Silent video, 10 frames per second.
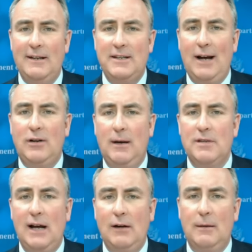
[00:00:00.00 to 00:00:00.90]
It's
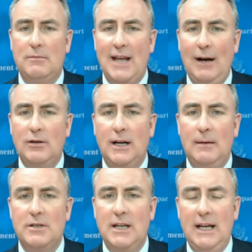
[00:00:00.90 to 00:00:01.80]
outcomes, outcomes, outcomes.